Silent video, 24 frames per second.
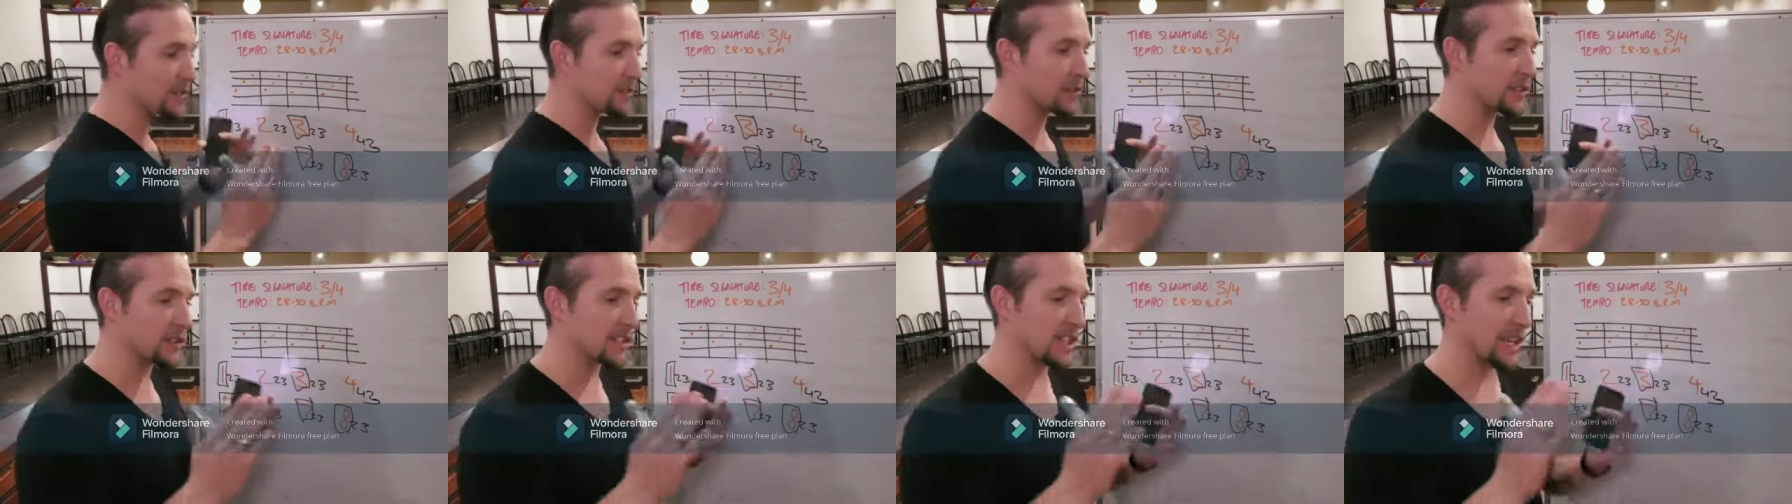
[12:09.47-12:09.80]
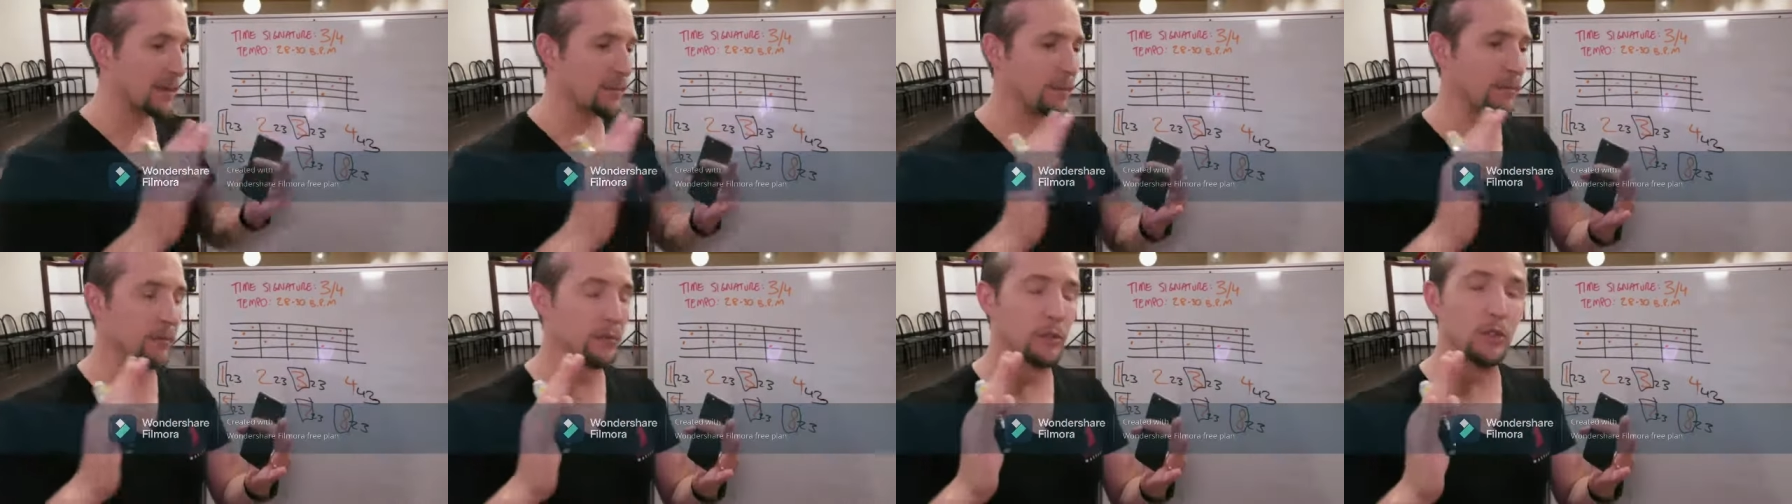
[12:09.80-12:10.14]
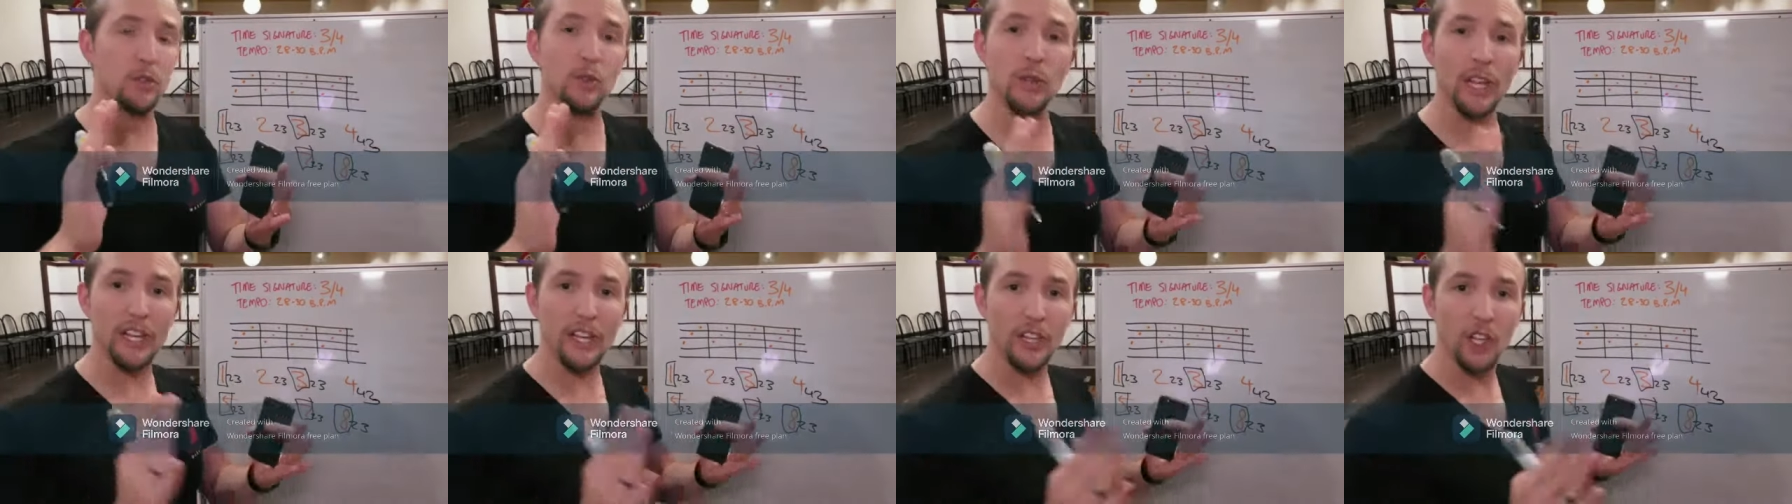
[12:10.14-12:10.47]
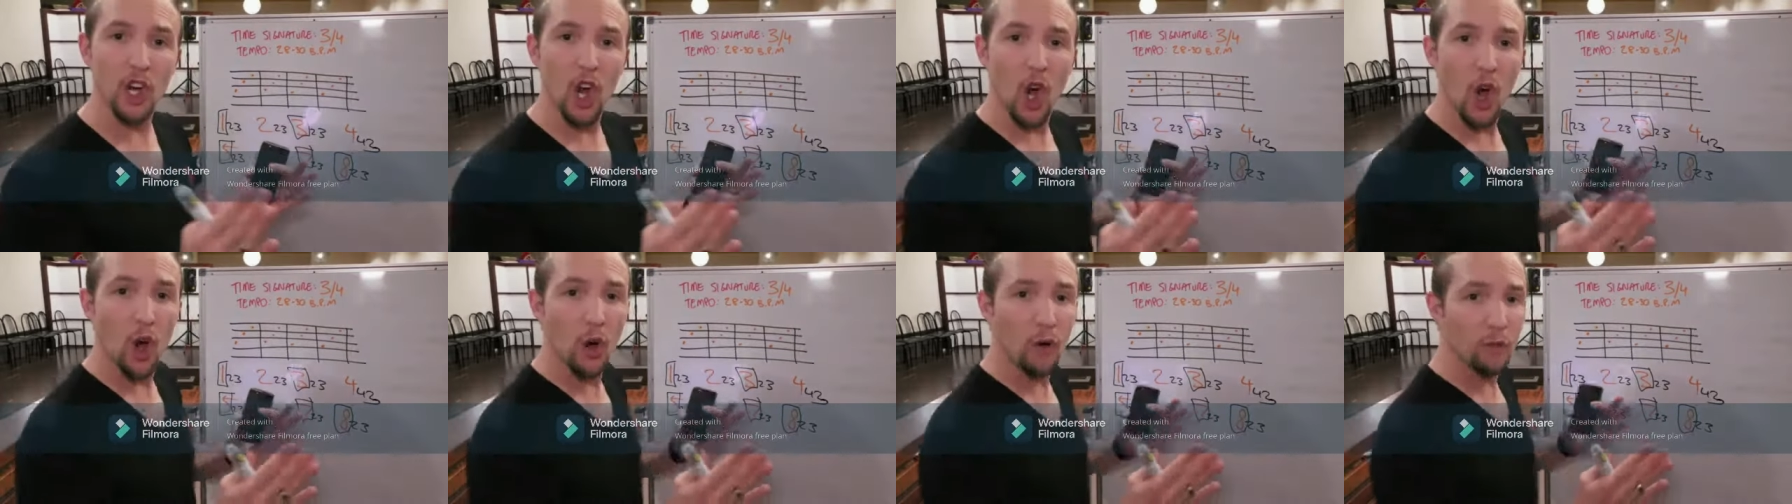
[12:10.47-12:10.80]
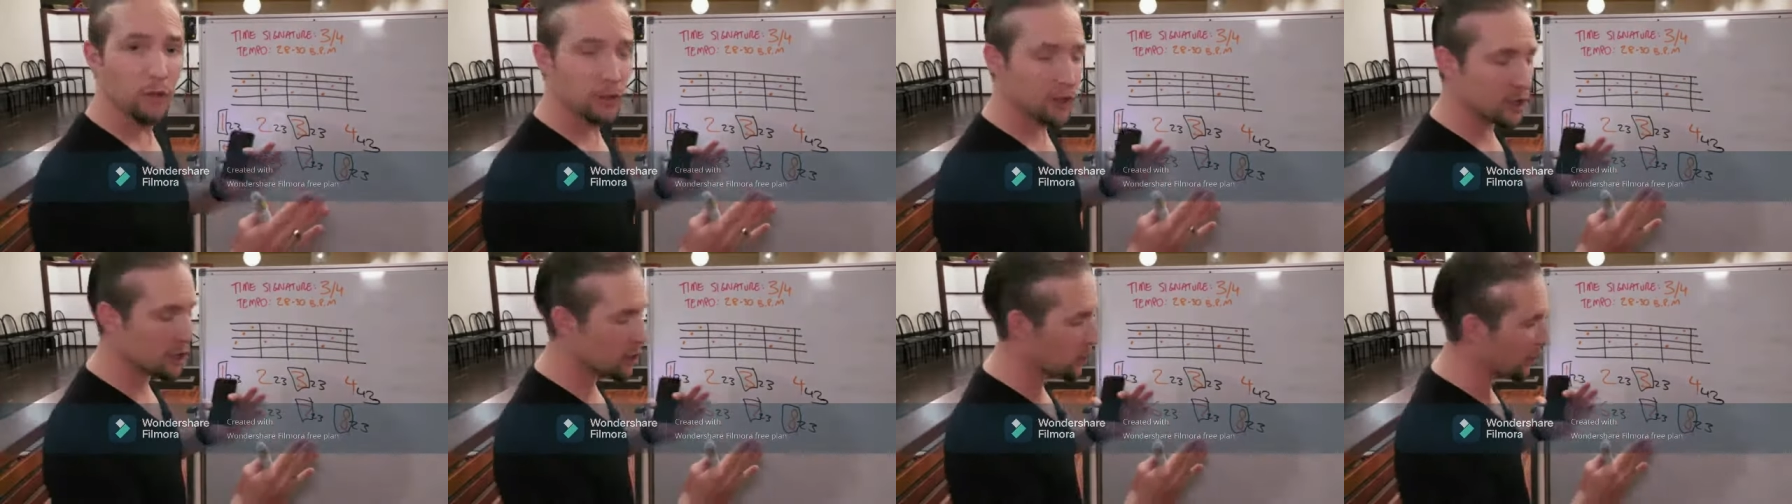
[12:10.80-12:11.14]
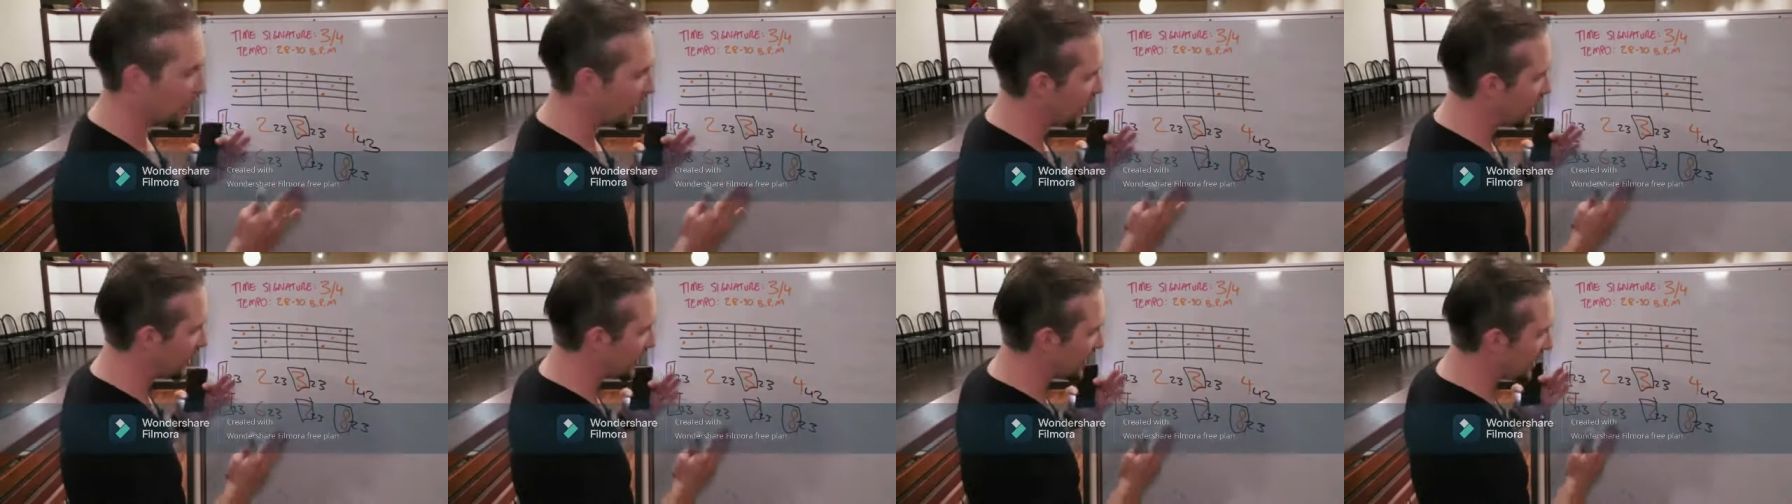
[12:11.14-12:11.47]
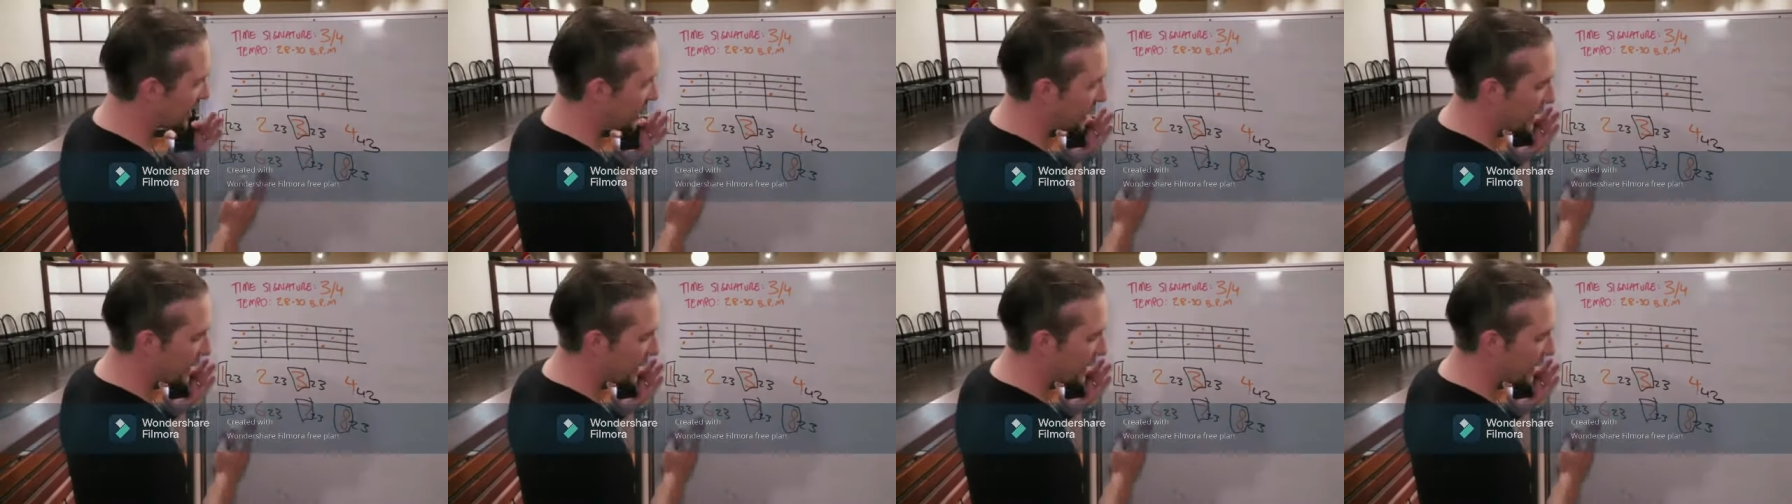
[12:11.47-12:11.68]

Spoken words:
So for example, if we do like an oversway,